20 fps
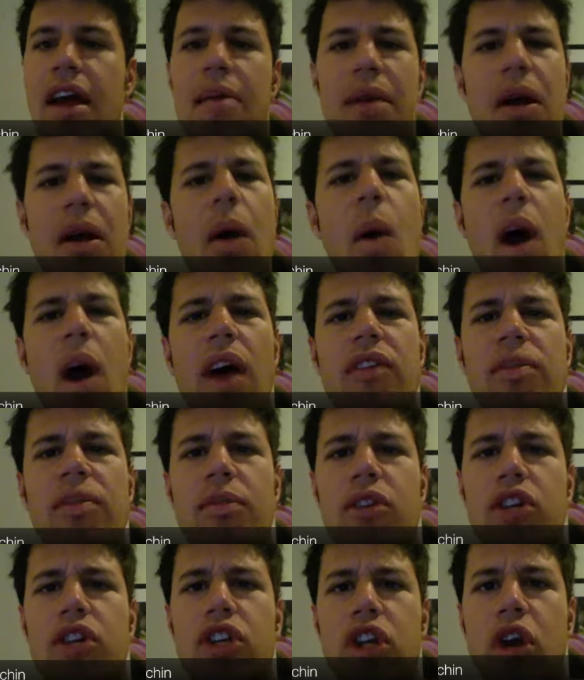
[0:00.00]
But how awesome
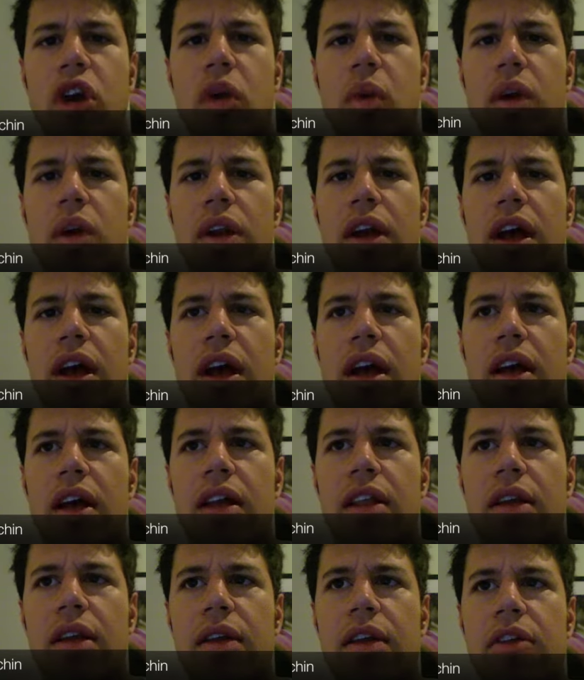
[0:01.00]
our show would
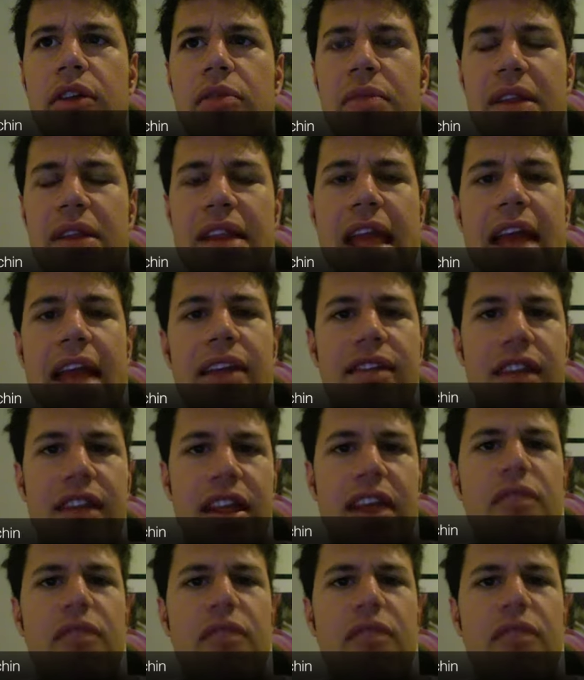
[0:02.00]
there would be dancing.